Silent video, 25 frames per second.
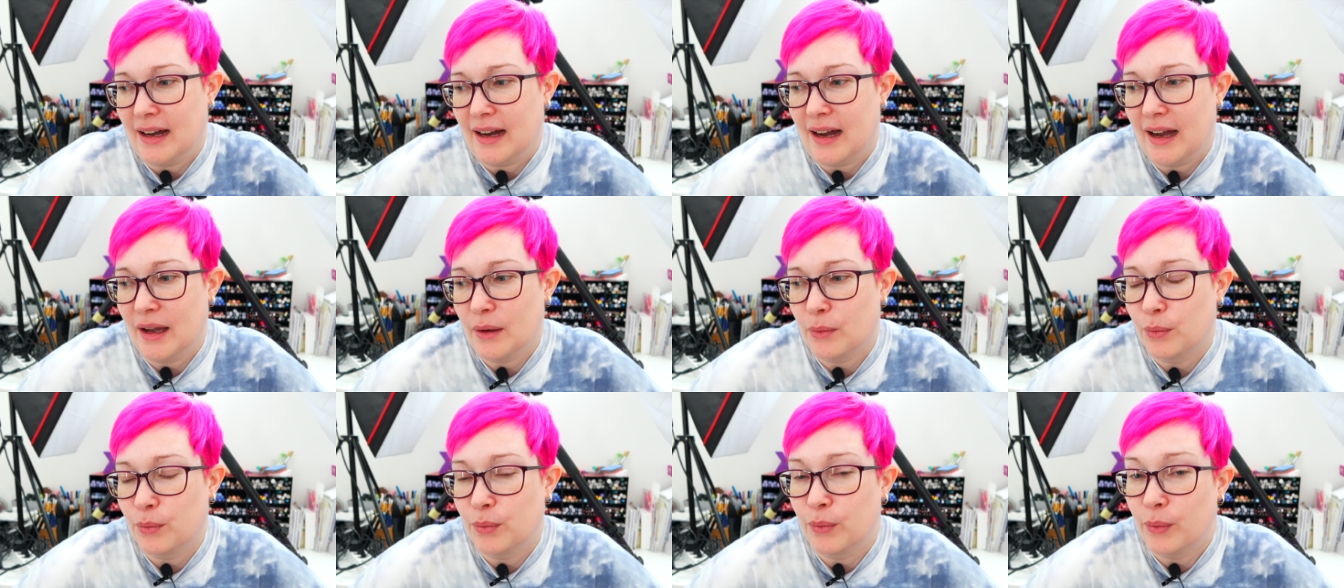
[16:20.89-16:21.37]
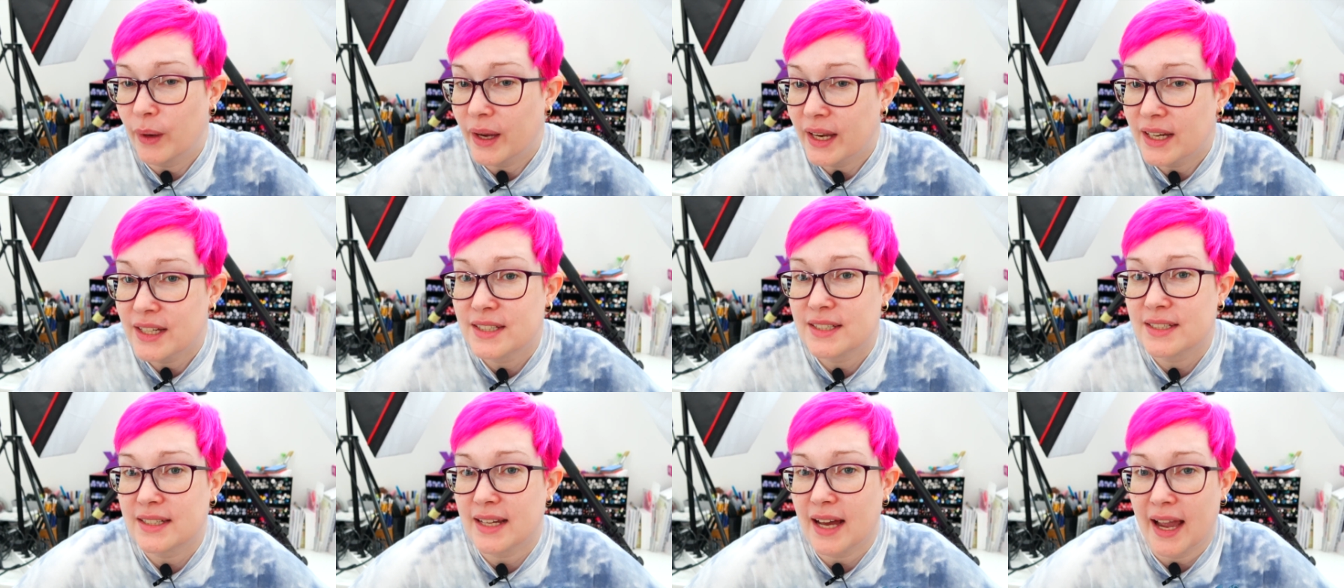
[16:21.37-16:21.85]
I
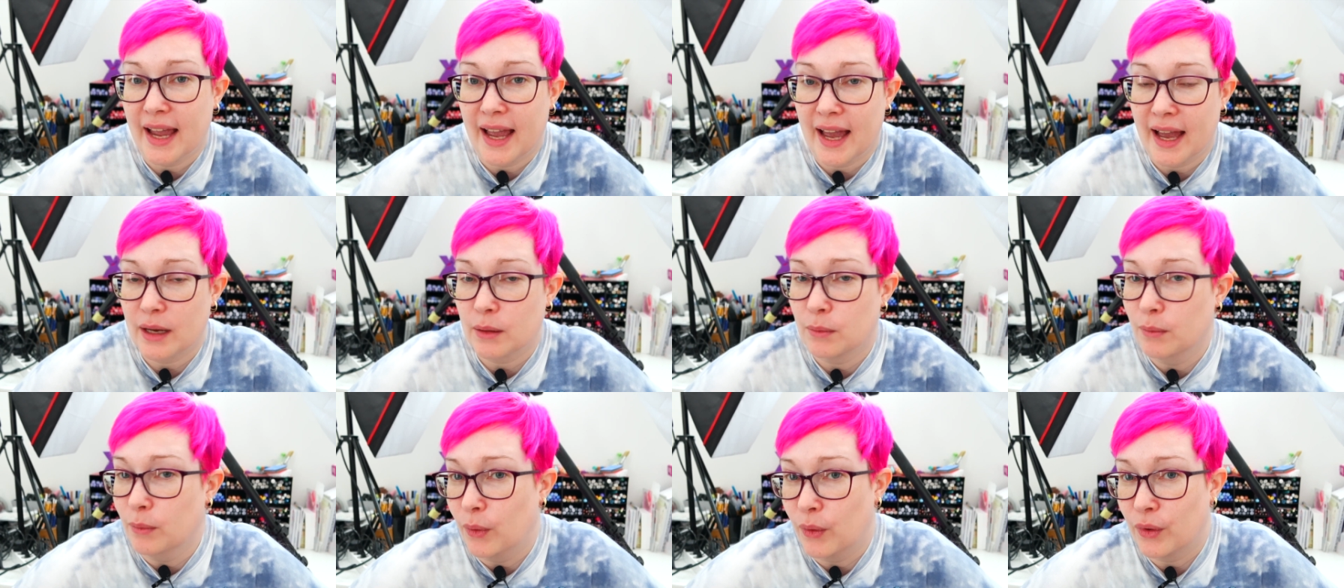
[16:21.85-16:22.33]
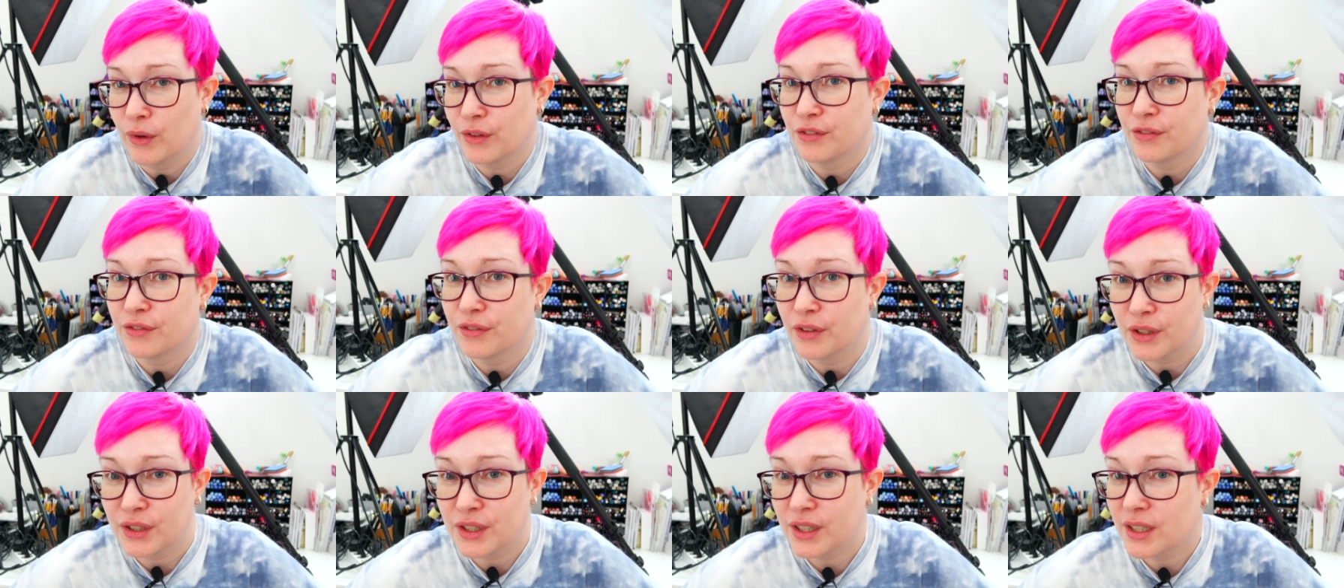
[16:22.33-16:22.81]
wished I had more
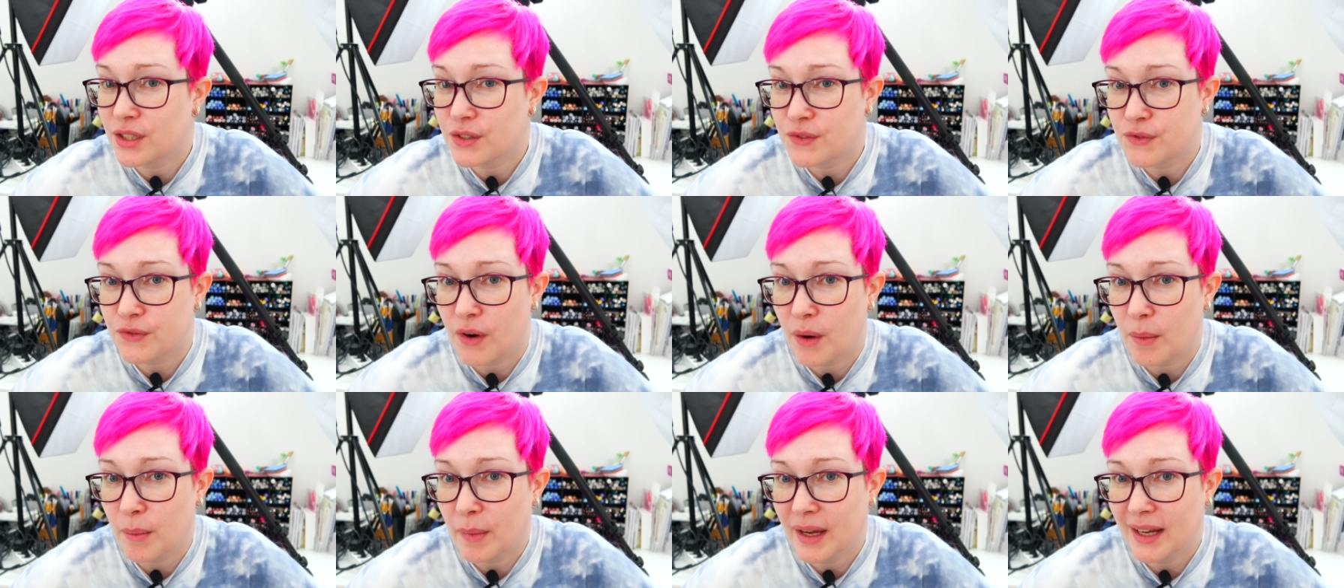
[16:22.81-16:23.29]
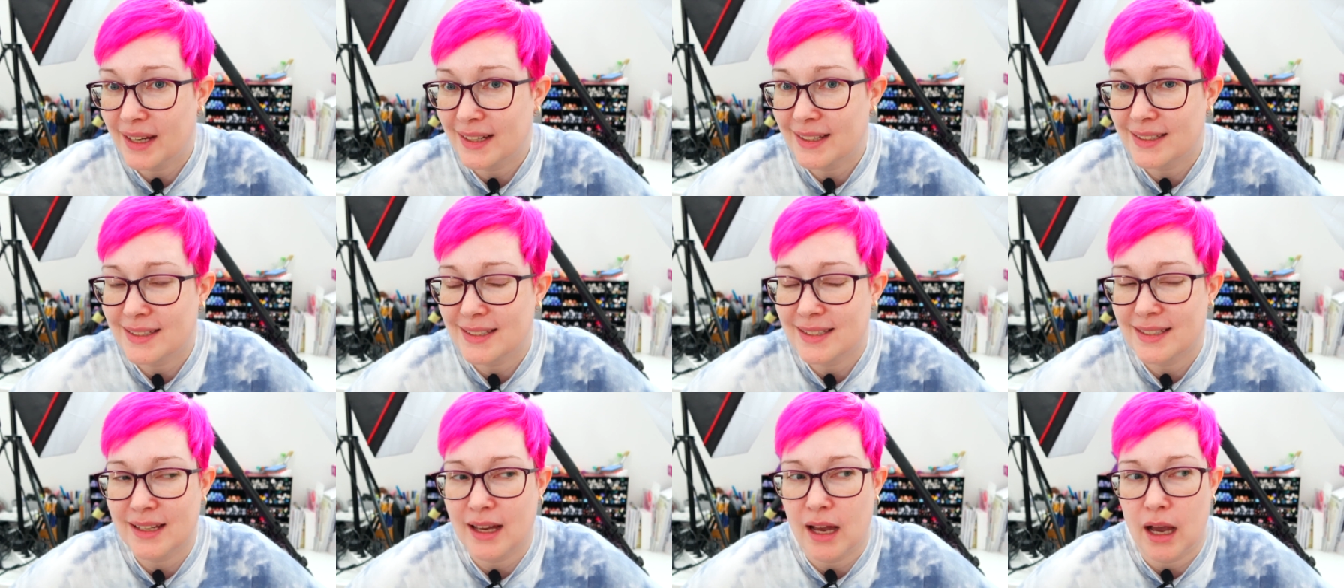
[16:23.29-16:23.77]
footage from
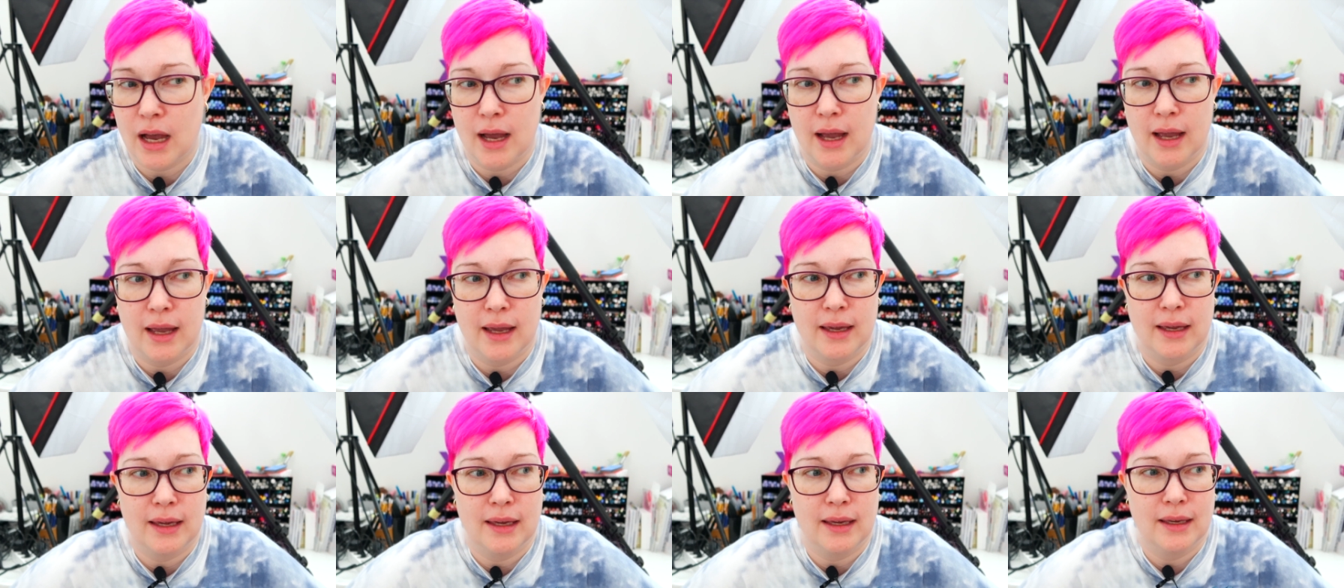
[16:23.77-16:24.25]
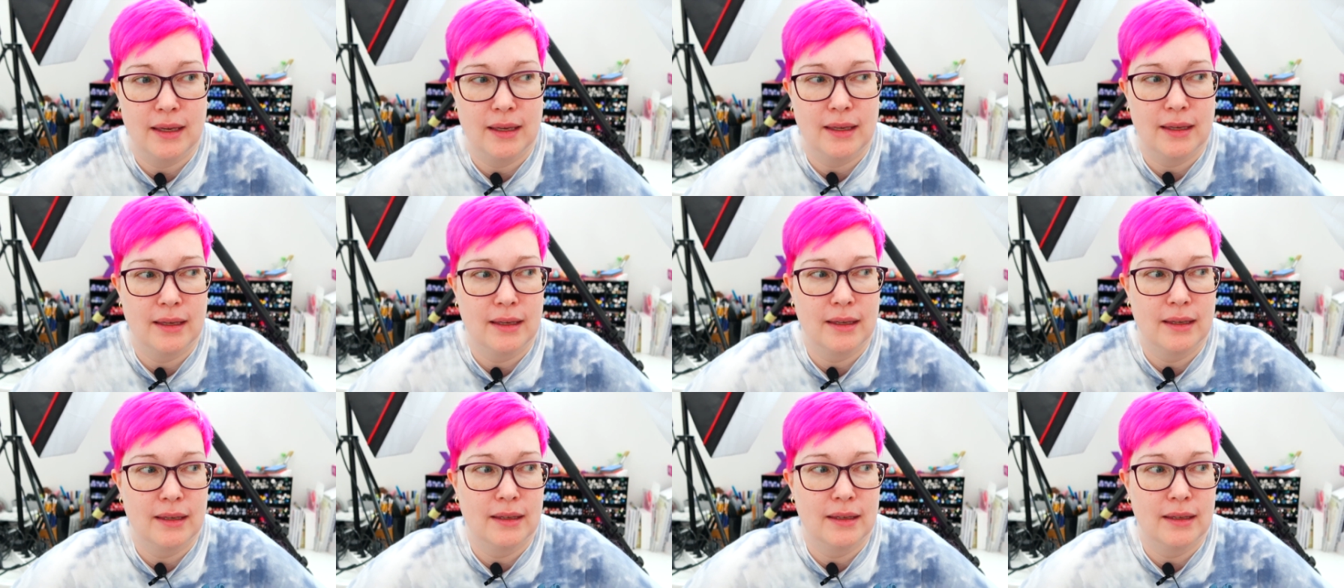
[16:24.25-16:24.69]
it. I